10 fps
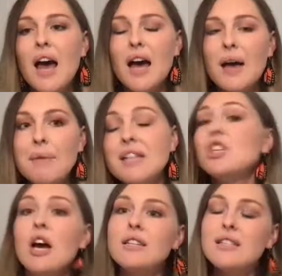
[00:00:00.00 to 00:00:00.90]
It's
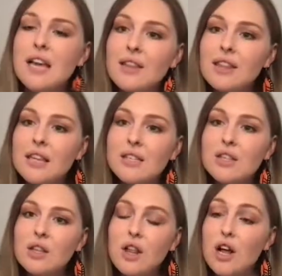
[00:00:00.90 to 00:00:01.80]
not to say that these
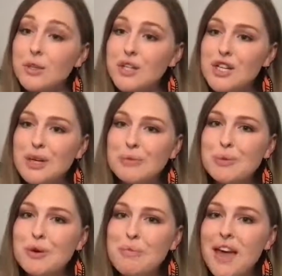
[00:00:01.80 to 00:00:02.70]
glossary terms
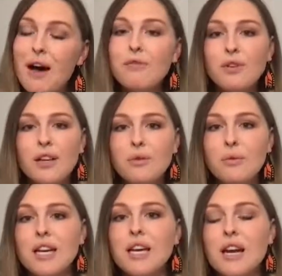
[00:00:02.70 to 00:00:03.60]
wouldn't be helpful in the
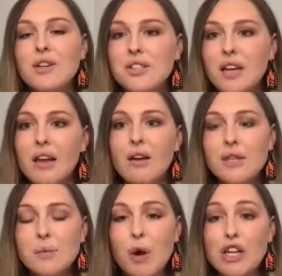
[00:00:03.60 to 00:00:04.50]
reading and understanding of
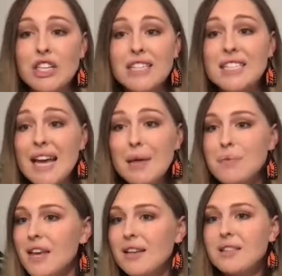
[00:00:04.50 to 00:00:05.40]
this project today,
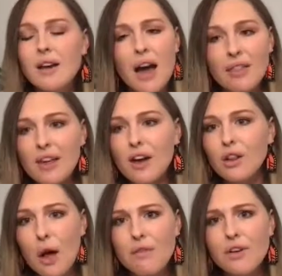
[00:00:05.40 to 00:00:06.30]
because I think a
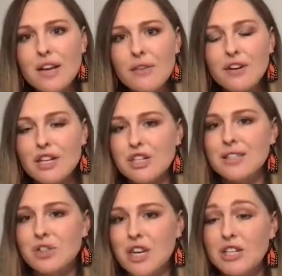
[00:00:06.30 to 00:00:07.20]
lot of our definitions
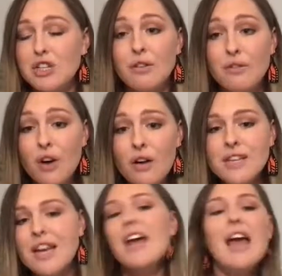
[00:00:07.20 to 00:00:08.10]
have changed and evolved,
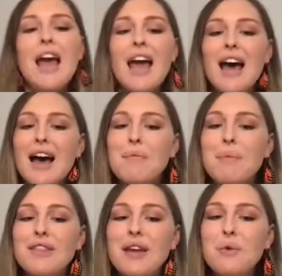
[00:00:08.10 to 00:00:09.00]

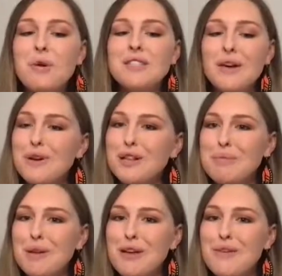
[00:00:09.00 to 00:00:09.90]
but they will definitely
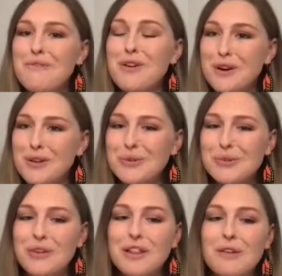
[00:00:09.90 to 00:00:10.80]
be very
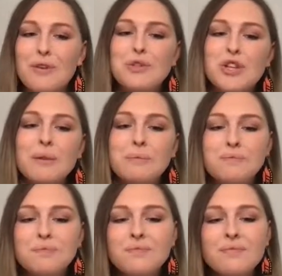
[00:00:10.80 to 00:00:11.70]
useful in the future.
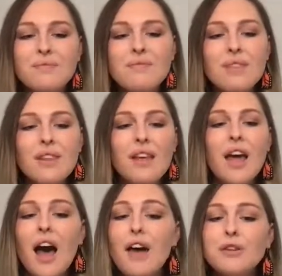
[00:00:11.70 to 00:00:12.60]

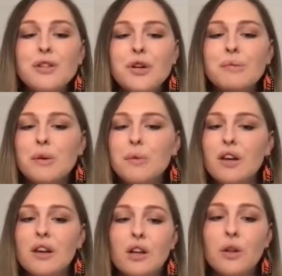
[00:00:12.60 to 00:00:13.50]
Other terms that we
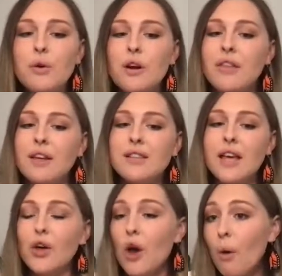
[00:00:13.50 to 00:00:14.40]
could include are things
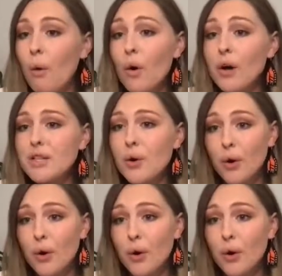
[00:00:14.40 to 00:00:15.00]
like cohort or